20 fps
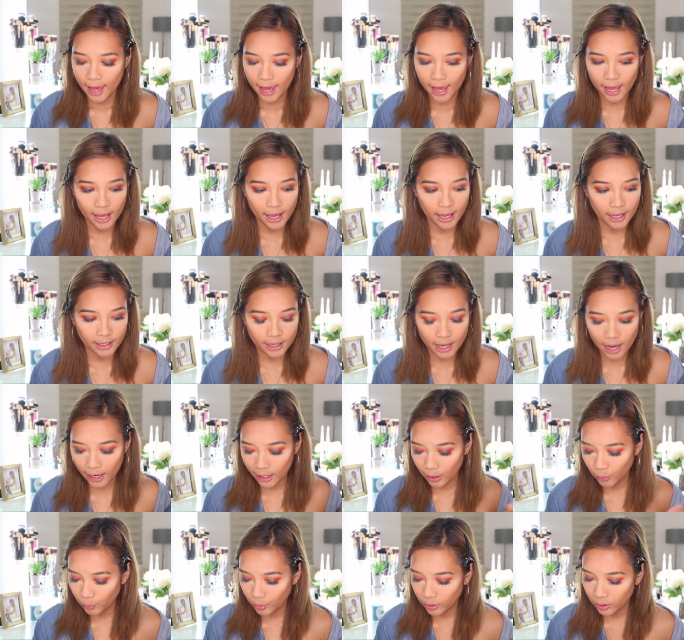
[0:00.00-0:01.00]
and
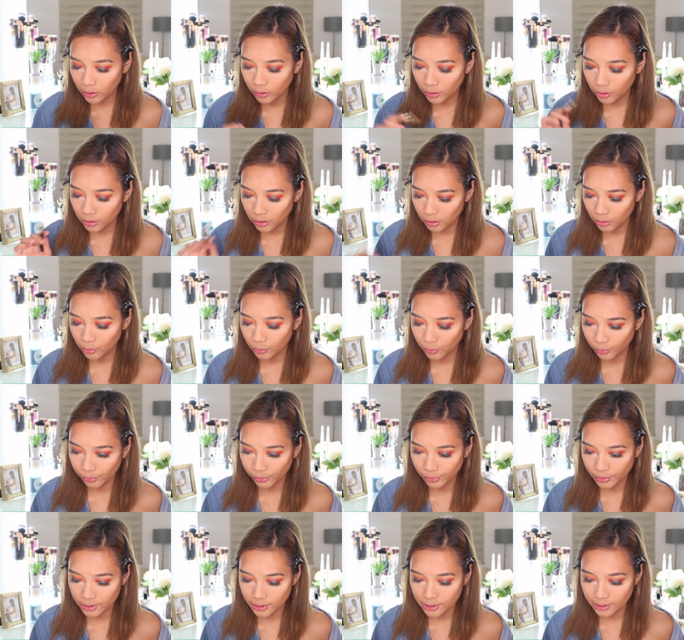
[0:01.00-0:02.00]
I will
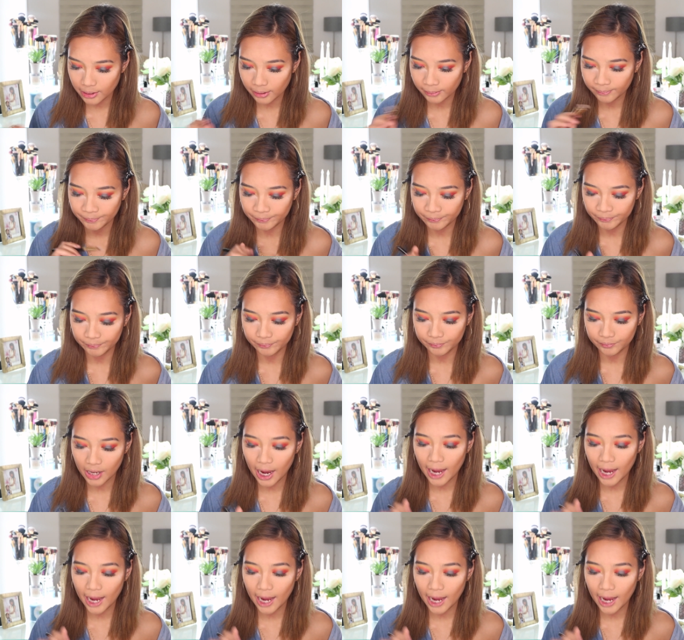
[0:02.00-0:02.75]
use hmm,